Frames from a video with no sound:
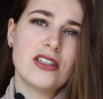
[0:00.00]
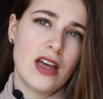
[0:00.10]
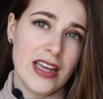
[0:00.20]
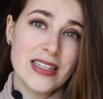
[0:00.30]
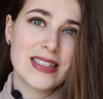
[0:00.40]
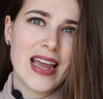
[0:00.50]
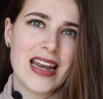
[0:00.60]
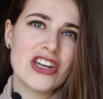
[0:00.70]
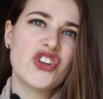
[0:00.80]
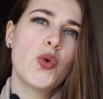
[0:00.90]

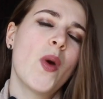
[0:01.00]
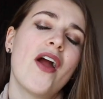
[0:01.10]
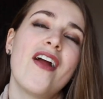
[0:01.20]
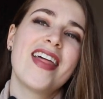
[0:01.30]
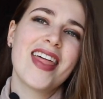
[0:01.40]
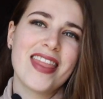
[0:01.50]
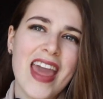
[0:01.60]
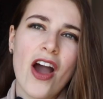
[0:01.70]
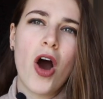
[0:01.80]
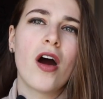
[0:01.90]
insight into where
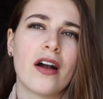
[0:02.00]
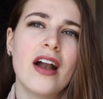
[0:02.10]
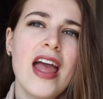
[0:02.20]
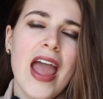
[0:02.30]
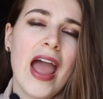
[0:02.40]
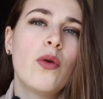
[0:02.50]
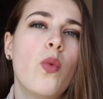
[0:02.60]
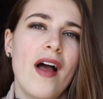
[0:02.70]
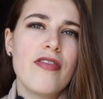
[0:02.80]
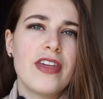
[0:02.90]
they are and
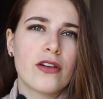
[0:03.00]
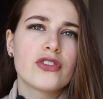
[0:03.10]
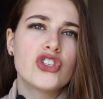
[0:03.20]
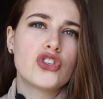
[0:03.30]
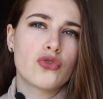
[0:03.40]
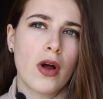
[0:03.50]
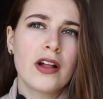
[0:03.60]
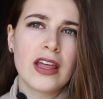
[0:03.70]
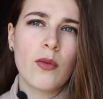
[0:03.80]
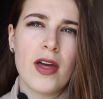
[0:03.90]
what they're
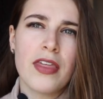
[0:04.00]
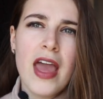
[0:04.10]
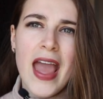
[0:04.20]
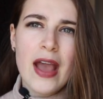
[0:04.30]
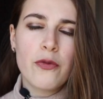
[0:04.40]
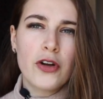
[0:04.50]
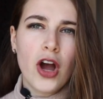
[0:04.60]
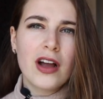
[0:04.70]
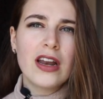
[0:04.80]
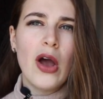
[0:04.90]
struggling with. If we're
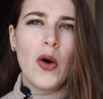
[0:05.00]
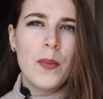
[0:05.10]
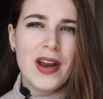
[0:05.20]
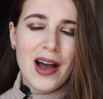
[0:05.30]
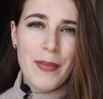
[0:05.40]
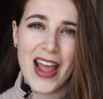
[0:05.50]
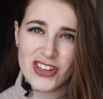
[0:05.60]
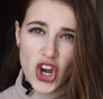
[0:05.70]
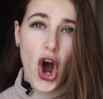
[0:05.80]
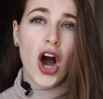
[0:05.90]
not going to open up
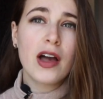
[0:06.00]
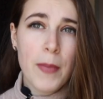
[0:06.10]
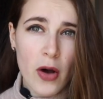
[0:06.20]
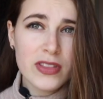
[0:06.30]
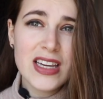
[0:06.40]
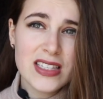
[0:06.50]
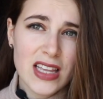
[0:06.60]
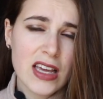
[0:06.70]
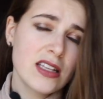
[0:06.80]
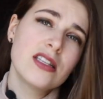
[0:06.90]
and talk about these
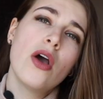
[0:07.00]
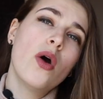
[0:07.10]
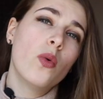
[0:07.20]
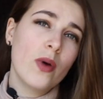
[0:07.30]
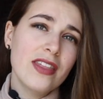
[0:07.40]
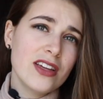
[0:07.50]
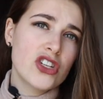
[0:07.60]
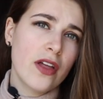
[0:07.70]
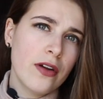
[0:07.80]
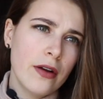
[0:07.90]
things with
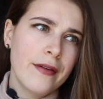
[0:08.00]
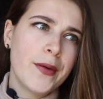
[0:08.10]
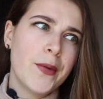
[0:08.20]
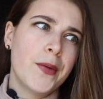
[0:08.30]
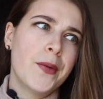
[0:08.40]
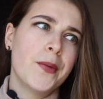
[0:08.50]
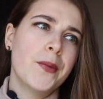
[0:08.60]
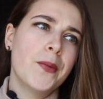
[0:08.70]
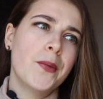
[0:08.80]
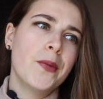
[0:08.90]
each other,
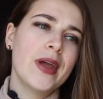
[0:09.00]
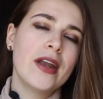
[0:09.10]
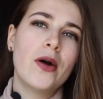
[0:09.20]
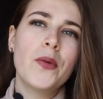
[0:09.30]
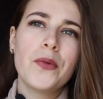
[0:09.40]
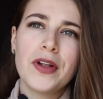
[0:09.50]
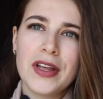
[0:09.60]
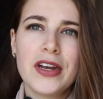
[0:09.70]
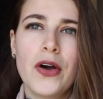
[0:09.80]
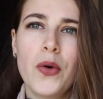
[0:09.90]
we don't
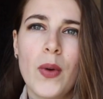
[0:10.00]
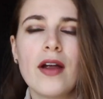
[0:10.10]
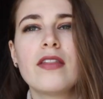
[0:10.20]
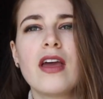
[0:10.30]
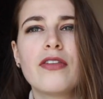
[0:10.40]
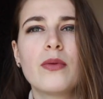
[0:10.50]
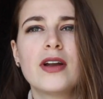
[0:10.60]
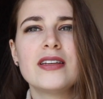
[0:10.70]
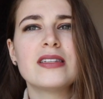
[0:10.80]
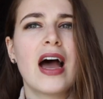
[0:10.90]
really know where the other
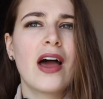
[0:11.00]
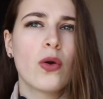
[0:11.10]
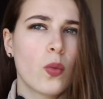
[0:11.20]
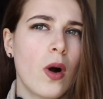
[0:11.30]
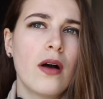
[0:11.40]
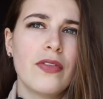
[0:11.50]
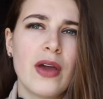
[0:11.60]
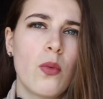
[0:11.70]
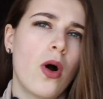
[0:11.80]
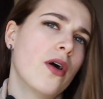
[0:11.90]
one is at, or what
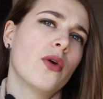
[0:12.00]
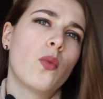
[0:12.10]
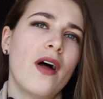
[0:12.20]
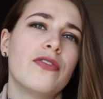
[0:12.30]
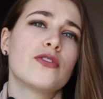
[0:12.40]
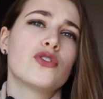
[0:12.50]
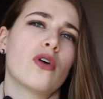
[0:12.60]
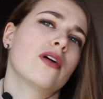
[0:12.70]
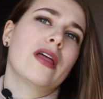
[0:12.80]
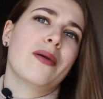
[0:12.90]
they want, or what they're
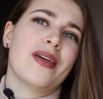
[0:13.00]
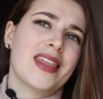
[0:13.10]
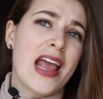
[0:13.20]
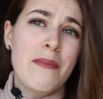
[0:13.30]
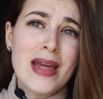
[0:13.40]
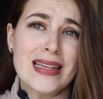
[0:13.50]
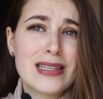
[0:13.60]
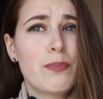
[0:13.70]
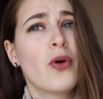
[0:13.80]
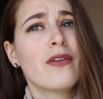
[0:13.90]
struggling with. It makes
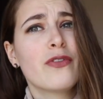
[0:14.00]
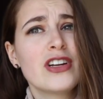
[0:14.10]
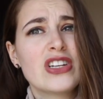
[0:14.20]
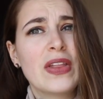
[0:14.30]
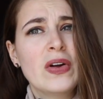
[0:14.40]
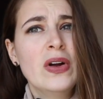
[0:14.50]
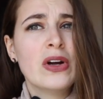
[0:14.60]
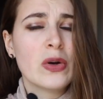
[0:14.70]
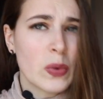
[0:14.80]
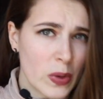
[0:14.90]
support for each other
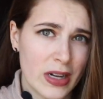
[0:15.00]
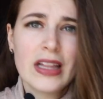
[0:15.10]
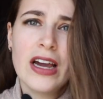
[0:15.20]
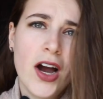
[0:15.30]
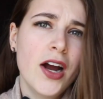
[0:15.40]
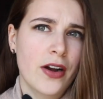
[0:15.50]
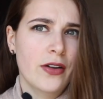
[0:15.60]
really hard,